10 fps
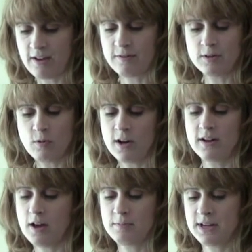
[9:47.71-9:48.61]
every
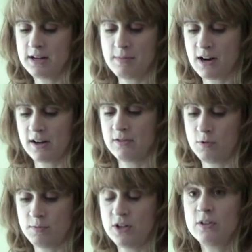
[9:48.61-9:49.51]
one uppity American
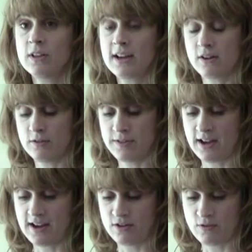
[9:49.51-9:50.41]
woman who let go of the
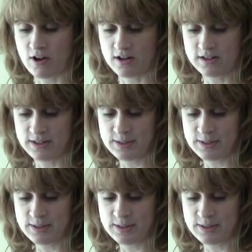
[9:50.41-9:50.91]
iron rod.